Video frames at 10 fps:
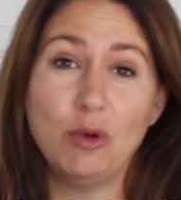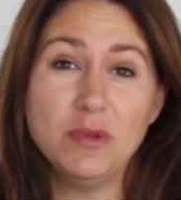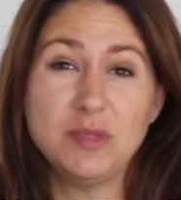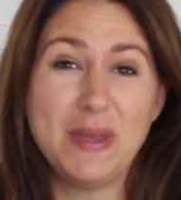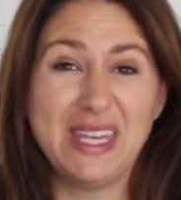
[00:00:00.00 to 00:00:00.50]

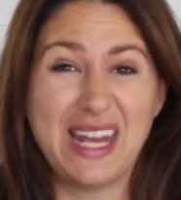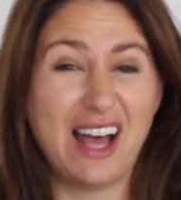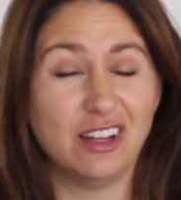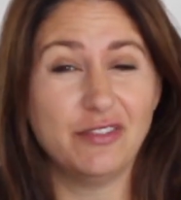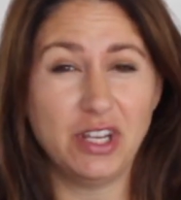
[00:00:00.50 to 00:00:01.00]
almost make an
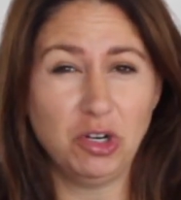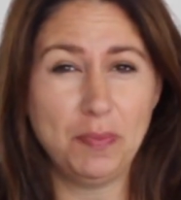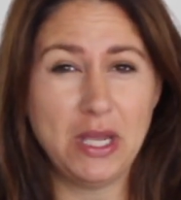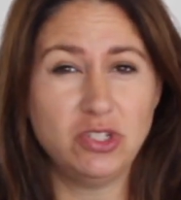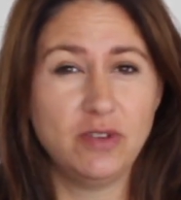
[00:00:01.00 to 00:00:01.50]
elevator
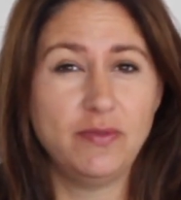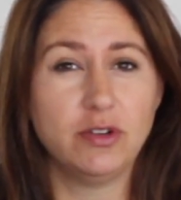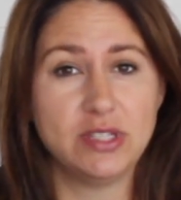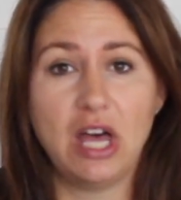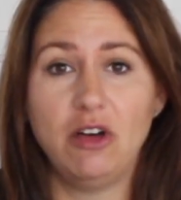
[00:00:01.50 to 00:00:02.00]
pitch of
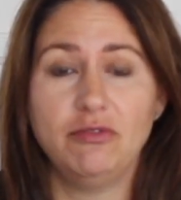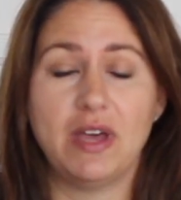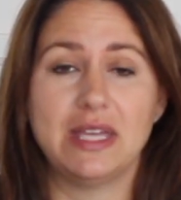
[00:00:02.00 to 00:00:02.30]
yourself